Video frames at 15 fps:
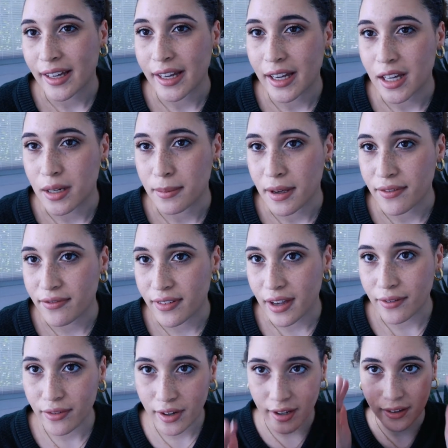And my
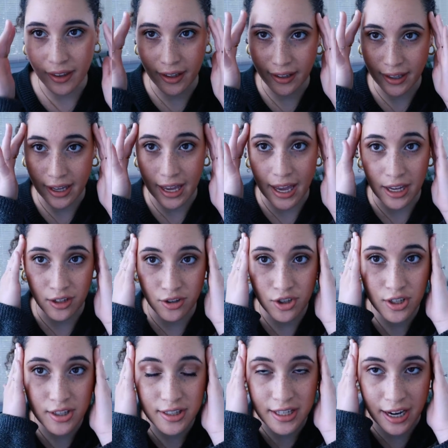favorite like
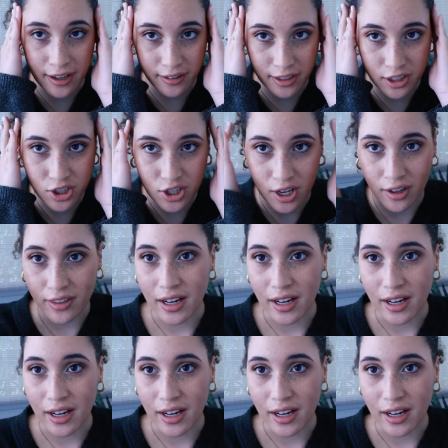edge styling gel